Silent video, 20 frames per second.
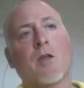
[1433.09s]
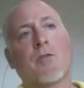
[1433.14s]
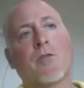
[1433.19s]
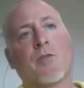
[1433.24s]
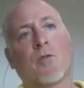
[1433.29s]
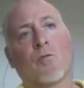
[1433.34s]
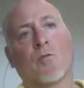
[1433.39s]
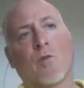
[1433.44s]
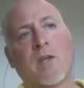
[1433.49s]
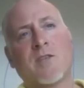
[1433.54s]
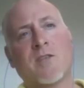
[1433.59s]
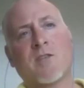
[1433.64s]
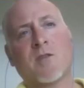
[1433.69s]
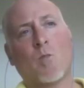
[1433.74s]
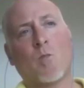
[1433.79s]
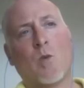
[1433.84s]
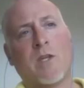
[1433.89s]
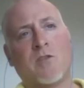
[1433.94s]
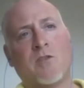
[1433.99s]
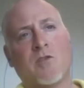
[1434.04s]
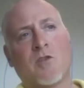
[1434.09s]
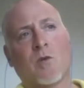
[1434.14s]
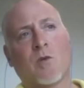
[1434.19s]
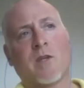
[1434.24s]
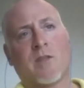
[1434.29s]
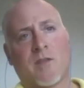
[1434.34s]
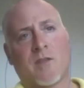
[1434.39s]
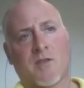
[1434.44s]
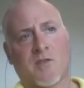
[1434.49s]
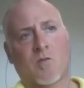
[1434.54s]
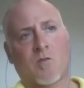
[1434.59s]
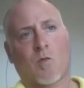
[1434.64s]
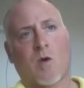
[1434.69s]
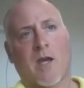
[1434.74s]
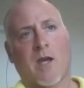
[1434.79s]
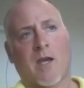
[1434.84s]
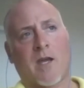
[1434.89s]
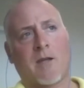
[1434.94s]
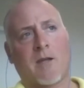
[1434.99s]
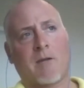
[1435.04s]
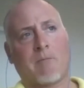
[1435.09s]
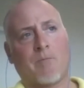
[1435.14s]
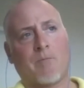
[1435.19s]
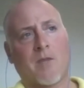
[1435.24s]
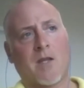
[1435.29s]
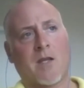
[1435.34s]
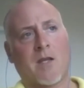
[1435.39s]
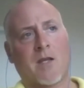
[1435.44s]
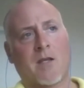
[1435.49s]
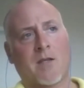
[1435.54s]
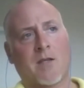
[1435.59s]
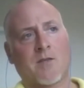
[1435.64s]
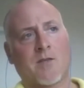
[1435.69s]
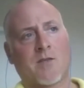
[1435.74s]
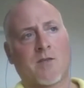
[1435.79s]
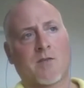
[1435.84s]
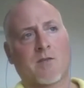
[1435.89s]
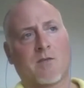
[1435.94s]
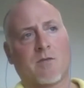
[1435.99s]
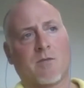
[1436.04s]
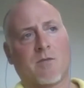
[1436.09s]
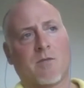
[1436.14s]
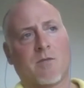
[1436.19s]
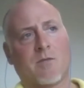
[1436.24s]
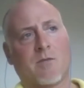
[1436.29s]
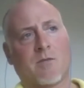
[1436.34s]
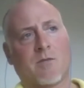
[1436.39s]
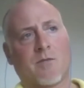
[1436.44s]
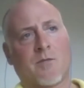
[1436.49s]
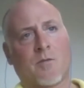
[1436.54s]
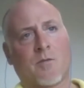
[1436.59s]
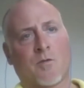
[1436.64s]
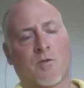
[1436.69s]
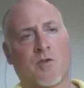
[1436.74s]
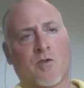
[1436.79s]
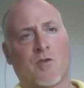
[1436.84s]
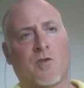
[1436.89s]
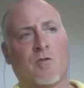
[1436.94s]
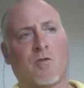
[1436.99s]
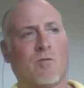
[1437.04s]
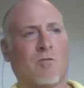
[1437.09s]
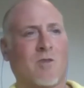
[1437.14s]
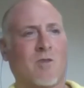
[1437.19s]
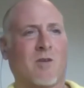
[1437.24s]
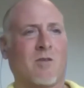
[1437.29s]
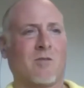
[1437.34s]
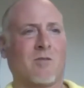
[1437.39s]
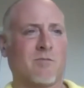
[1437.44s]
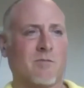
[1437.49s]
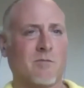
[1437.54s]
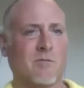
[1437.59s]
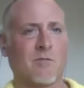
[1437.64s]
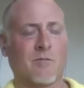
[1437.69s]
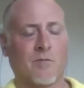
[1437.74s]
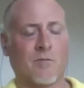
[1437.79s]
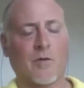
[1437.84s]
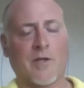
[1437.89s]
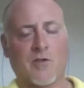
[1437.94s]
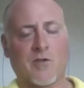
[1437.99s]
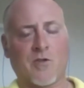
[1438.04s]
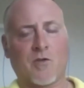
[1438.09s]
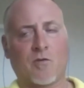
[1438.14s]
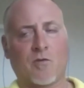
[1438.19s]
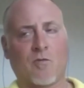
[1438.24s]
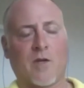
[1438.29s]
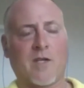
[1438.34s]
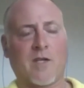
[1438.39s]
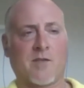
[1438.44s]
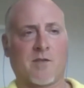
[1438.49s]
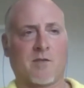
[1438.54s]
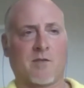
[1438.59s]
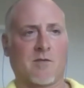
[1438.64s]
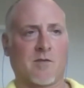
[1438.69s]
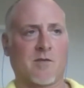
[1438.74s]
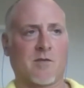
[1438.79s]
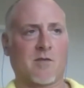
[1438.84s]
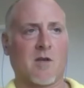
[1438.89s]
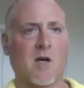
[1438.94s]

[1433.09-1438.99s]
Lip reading: The reason we do it this way is for really two reasons.